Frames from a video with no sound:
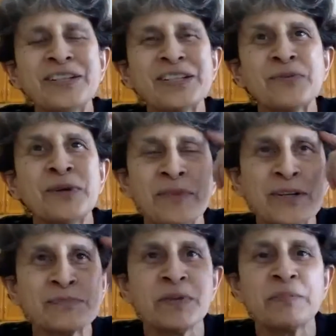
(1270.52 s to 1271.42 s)
just want
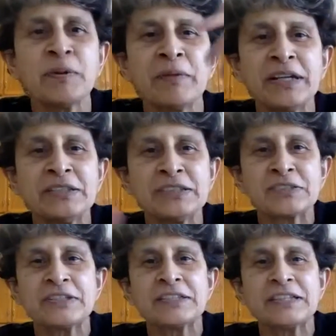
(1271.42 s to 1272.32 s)
because people might just
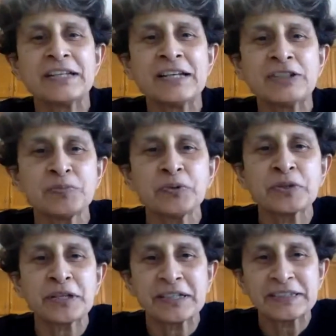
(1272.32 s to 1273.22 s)
read the English
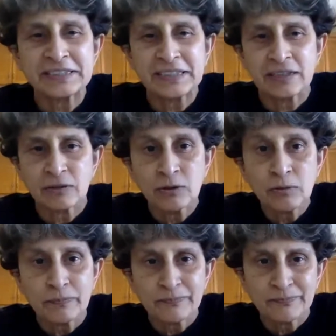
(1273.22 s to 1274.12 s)
book and say,
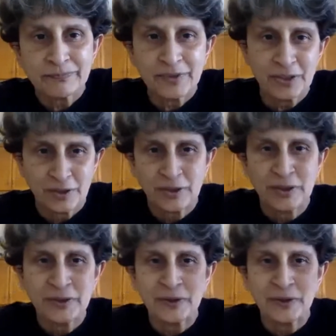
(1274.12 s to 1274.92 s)
"Oh, you know."